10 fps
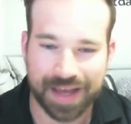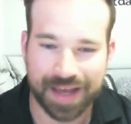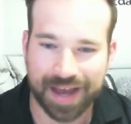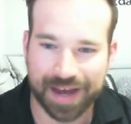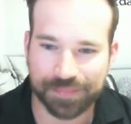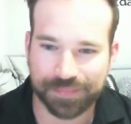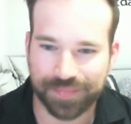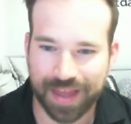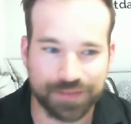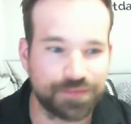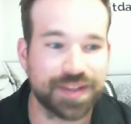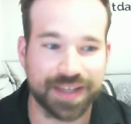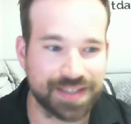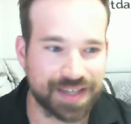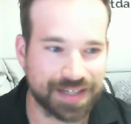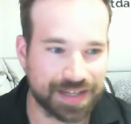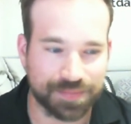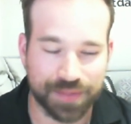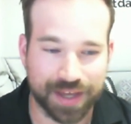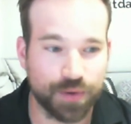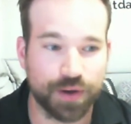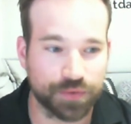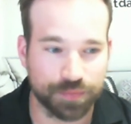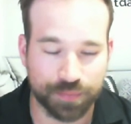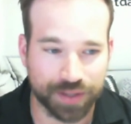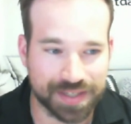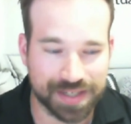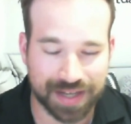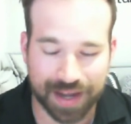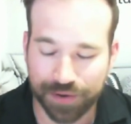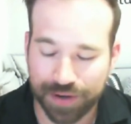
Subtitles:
And to the INSEAD team, thank you all for putting this together.